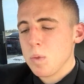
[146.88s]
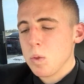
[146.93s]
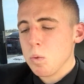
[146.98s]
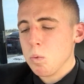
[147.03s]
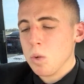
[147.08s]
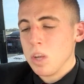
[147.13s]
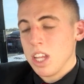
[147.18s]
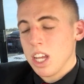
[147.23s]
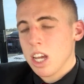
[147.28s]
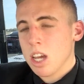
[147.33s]

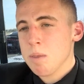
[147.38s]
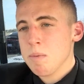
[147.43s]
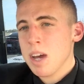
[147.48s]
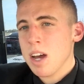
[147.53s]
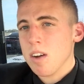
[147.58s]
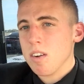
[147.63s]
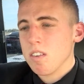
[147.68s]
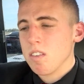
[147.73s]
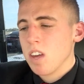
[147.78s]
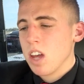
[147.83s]
when they come
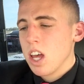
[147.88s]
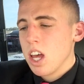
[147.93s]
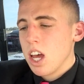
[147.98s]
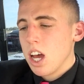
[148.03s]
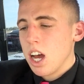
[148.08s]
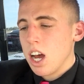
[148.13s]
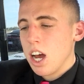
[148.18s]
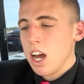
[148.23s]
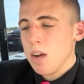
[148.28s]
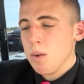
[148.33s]
out.
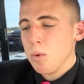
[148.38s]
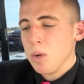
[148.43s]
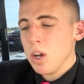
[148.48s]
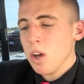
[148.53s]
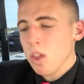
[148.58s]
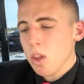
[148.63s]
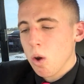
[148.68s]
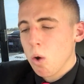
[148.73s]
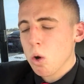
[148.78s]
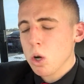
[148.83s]
We
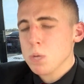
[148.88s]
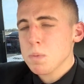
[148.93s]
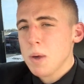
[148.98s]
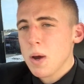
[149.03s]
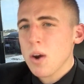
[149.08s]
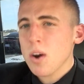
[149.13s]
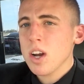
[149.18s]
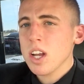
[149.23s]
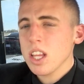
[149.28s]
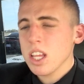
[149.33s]
know the
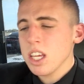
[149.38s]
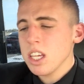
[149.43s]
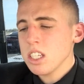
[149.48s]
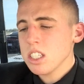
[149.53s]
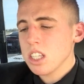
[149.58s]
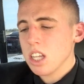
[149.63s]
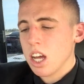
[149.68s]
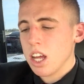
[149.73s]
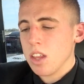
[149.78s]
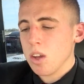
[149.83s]
horsepower, at
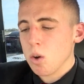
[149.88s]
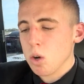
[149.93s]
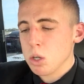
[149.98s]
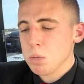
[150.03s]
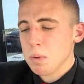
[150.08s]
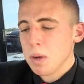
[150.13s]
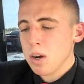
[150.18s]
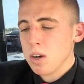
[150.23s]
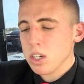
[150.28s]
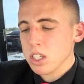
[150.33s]
least. The
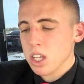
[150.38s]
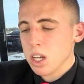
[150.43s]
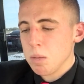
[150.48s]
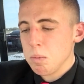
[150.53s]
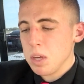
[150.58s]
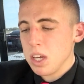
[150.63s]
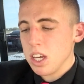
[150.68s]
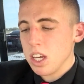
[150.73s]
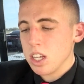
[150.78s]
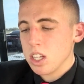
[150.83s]
horsepower is going to
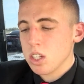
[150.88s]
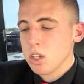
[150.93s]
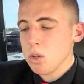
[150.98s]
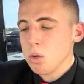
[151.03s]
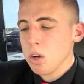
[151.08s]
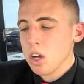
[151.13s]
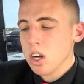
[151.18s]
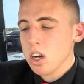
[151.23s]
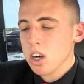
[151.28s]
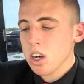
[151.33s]
be
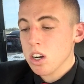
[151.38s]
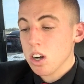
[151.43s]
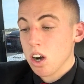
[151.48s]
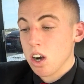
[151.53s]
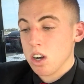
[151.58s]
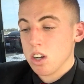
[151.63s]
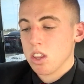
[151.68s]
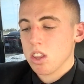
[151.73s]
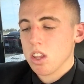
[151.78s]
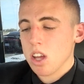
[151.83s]

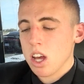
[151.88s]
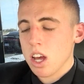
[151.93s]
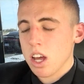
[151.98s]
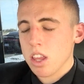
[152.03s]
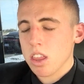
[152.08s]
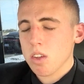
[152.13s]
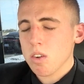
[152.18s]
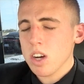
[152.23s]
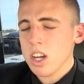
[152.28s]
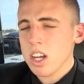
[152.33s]

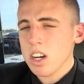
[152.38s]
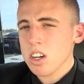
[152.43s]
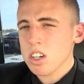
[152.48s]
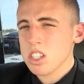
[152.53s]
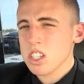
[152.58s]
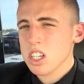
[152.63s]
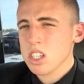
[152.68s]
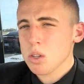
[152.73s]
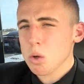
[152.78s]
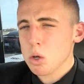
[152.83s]

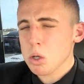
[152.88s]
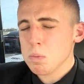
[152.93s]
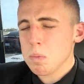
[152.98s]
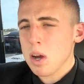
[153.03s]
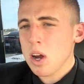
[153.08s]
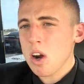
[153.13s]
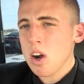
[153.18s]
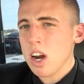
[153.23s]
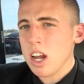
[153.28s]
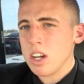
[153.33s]
306
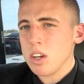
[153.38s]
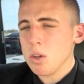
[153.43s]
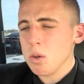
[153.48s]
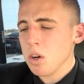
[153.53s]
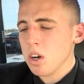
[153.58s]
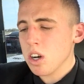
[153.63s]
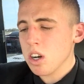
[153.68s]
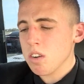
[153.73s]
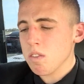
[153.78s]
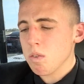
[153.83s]
horsepower and
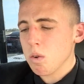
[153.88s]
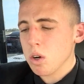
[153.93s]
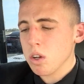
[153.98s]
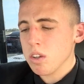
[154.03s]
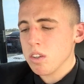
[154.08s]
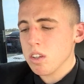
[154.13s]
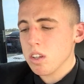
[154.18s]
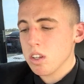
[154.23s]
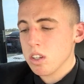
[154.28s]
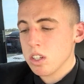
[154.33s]

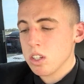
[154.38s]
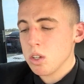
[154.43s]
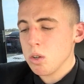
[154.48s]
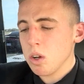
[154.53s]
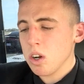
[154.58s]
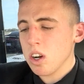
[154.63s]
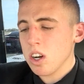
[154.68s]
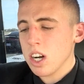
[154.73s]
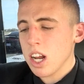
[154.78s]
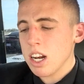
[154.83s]

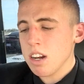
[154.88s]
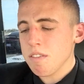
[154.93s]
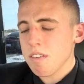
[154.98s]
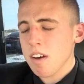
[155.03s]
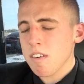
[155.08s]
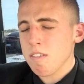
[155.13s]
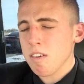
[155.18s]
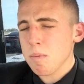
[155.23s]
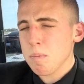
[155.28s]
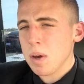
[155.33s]

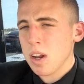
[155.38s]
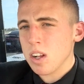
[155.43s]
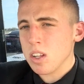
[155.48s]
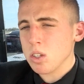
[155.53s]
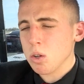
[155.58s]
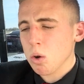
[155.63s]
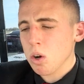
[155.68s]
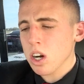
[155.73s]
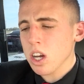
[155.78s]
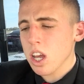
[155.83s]
295 foot-pound of
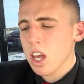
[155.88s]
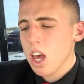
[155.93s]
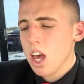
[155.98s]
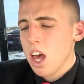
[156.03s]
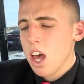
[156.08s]
torque.